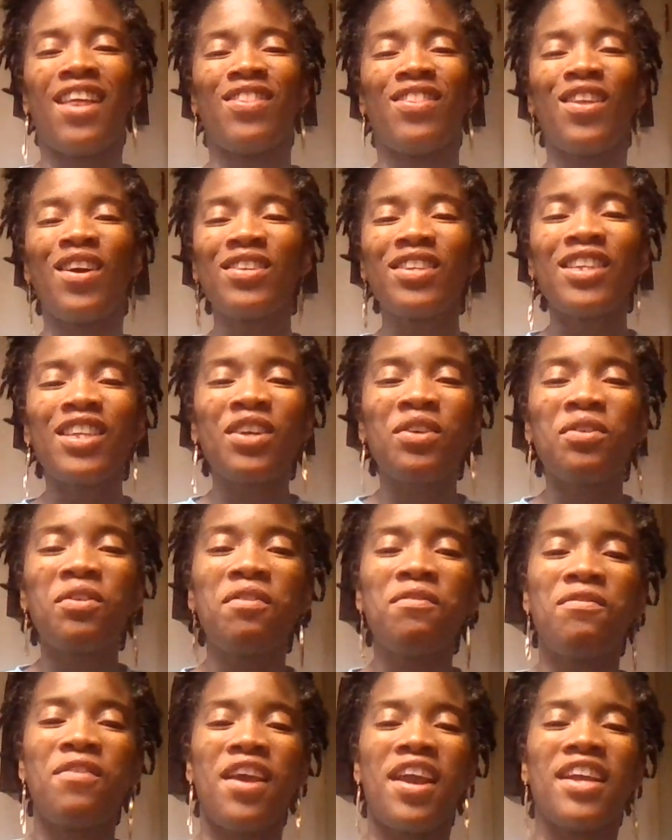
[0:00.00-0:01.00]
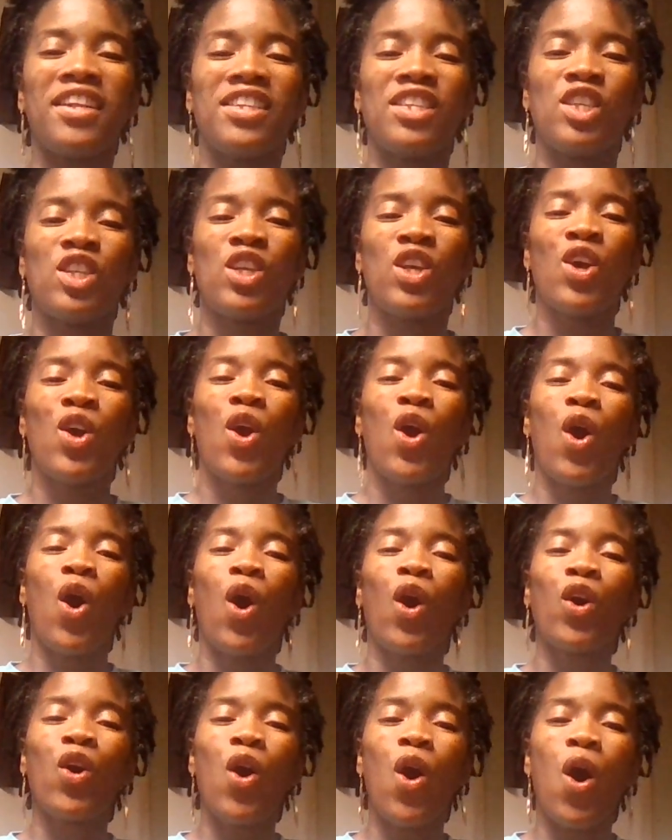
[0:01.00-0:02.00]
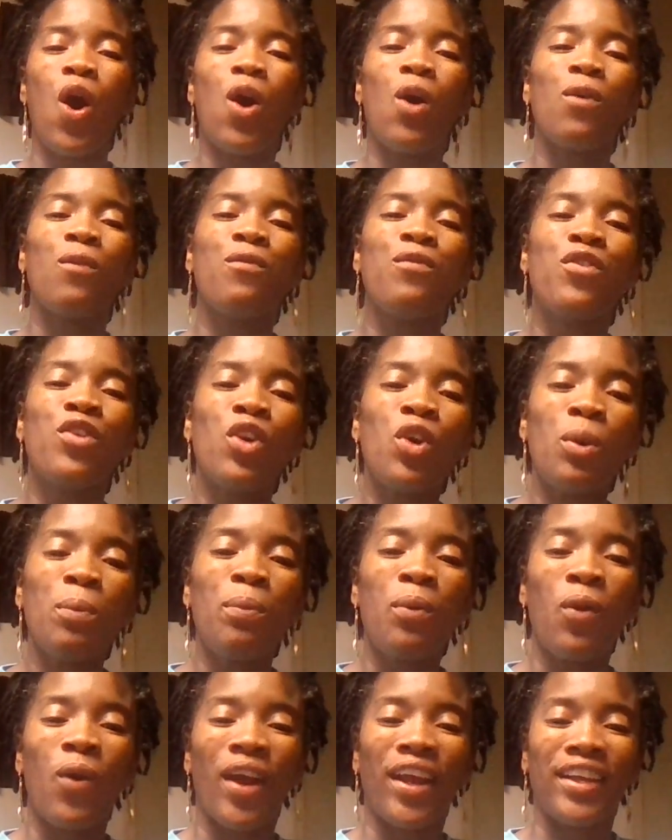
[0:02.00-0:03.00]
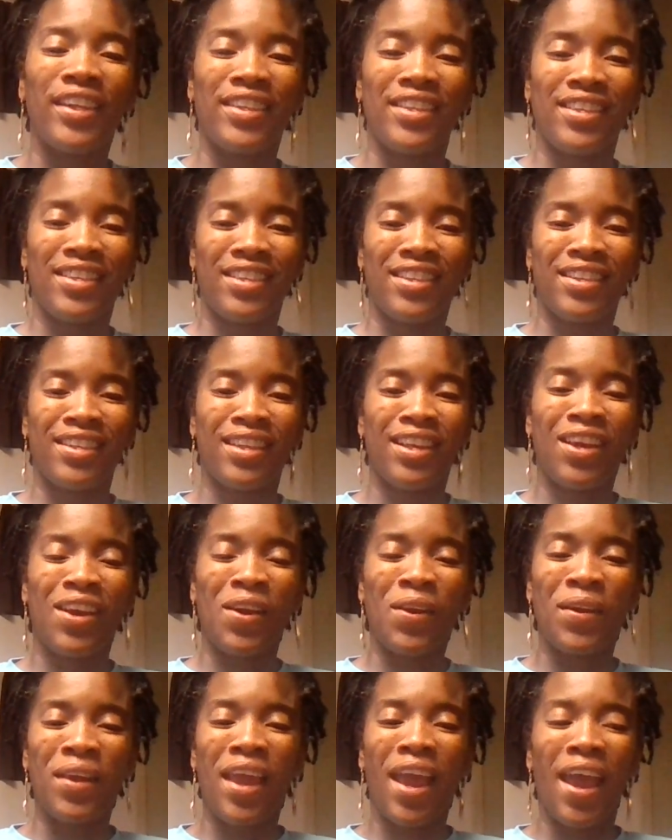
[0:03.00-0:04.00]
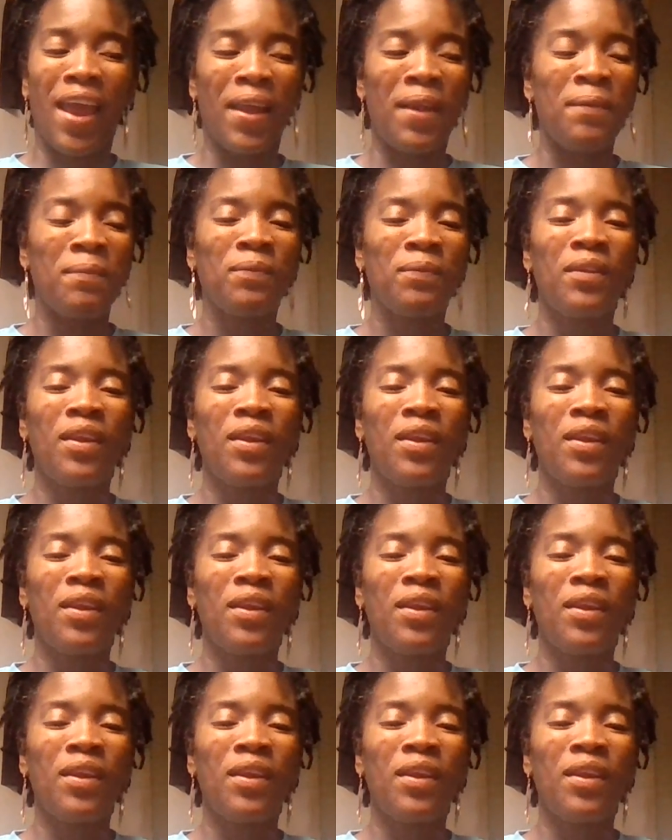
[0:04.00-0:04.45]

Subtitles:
And those little events are called viewpoints. Okay?